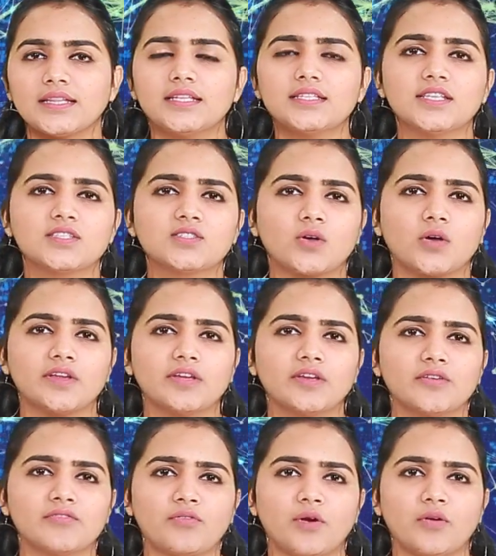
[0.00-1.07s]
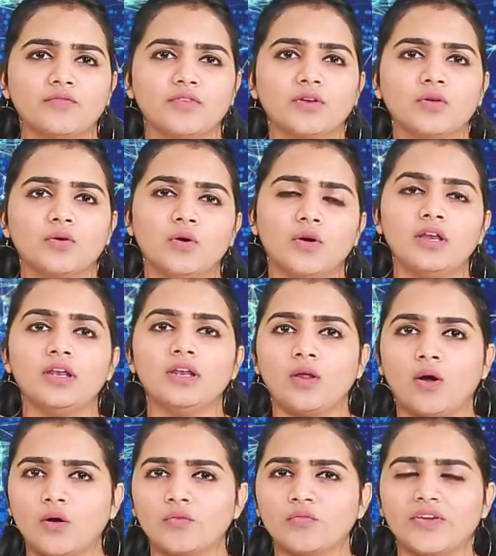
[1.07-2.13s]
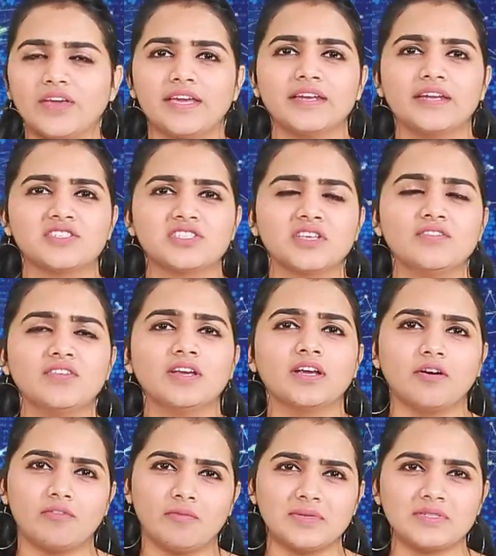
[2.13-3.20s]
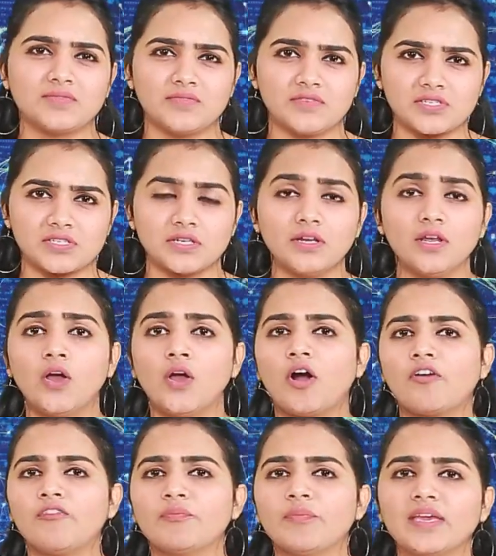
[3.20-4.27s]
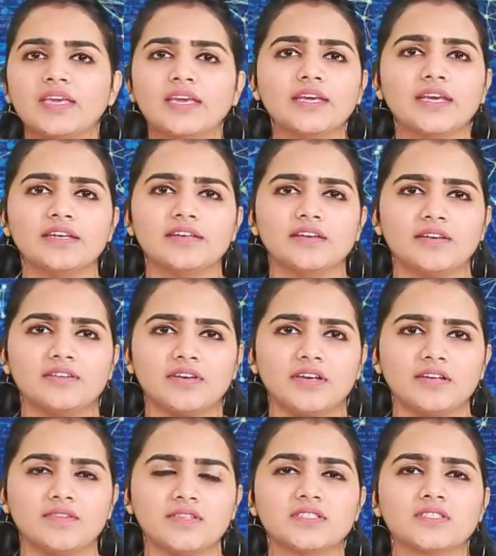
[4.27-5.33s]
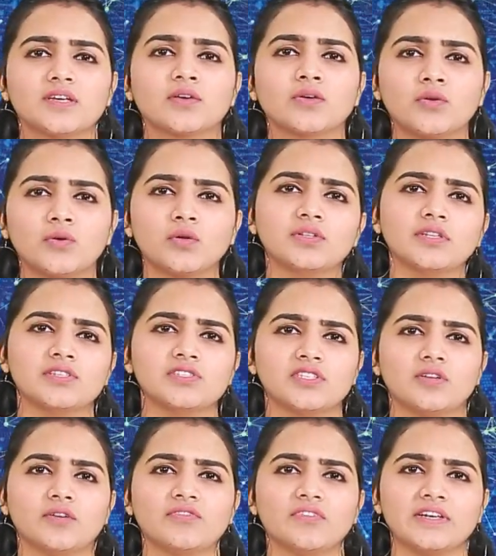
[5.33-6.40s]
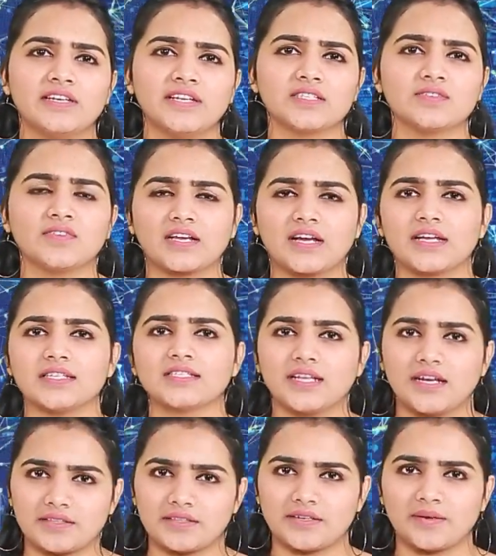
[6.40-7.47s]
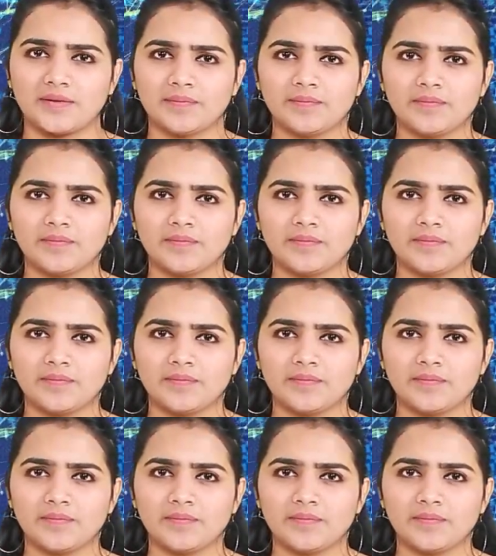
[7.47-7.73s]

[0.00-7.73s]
This historic reform will go a long way in achieving government's vision of making Indian Railways the growth engine of India's Vikas Yatra.